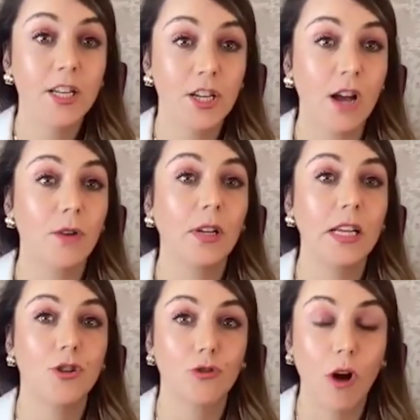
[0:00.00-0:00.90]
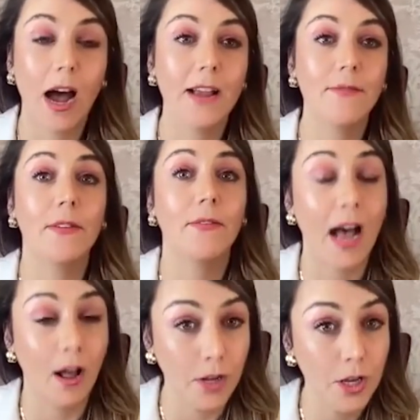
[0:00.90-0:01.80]
to not only drive the
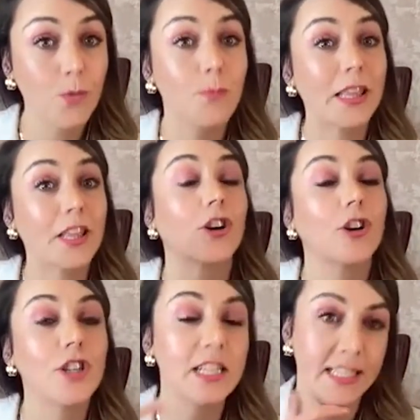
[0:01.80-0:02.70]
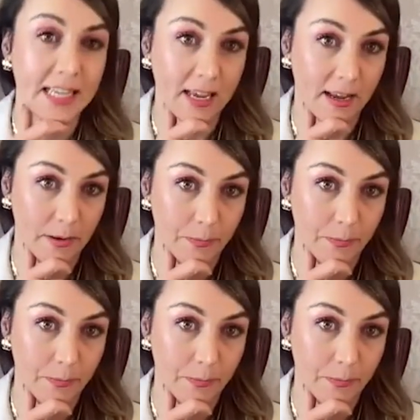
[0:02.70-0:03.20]
value, but the urgency.